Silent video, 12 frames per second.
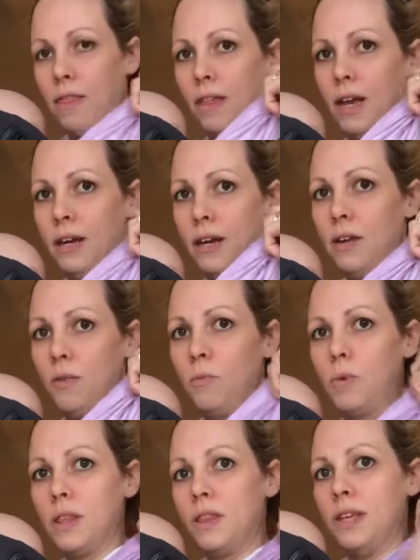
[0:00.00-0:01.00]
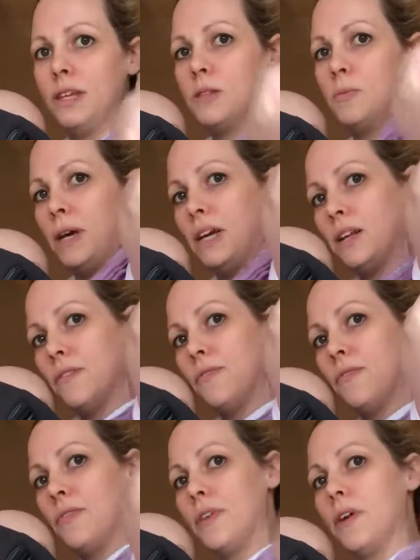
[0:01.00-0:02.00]
Then with this bit,
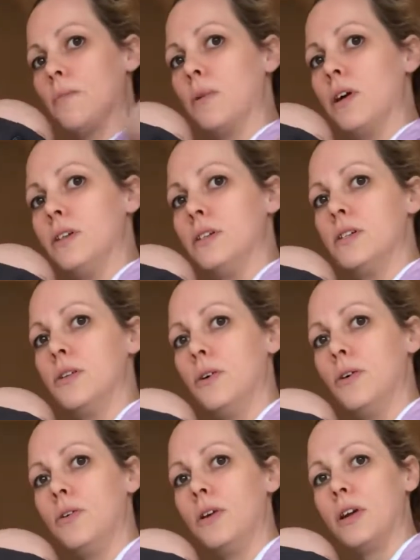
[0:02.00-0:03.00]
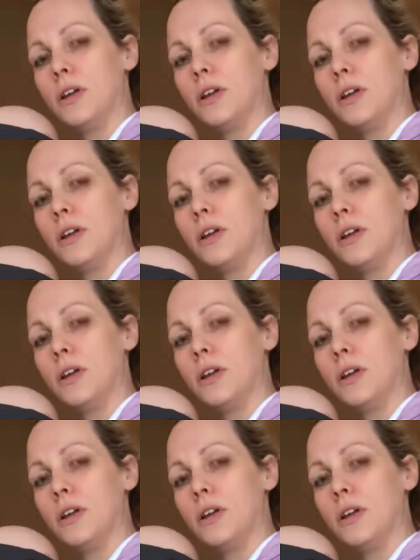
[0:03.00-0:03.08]
I'm going to